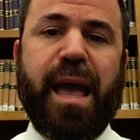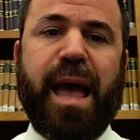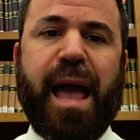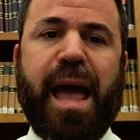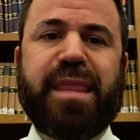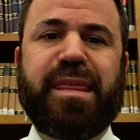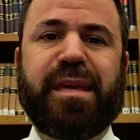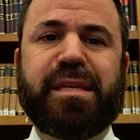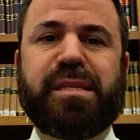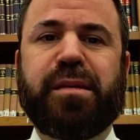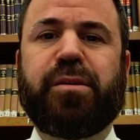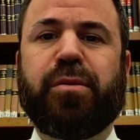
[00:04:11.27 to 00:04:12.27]
I think
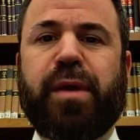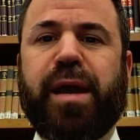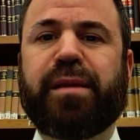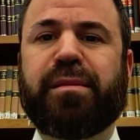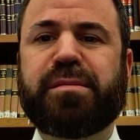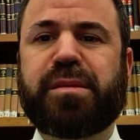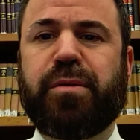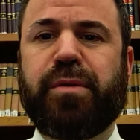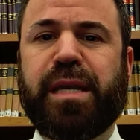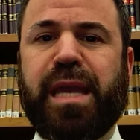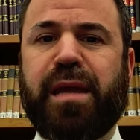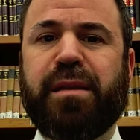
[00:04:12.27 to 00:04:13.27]
is incorrect. So
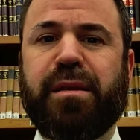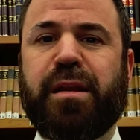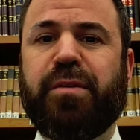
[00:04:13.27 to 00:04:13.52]
again,